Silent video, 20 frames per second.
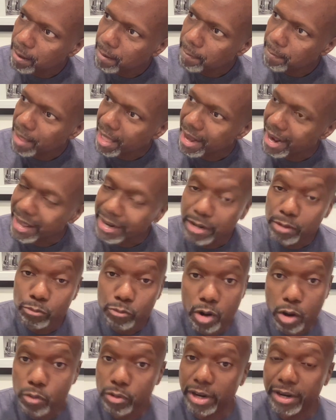And I didn't
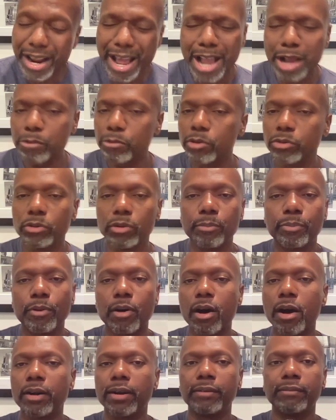want it. I didn't want no
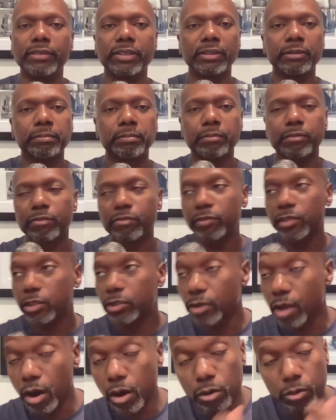part of it.
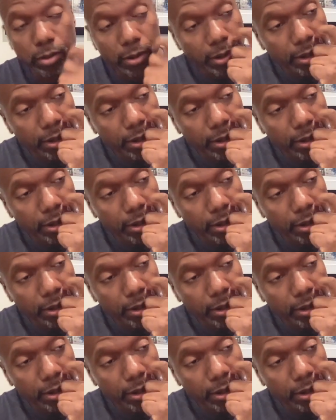So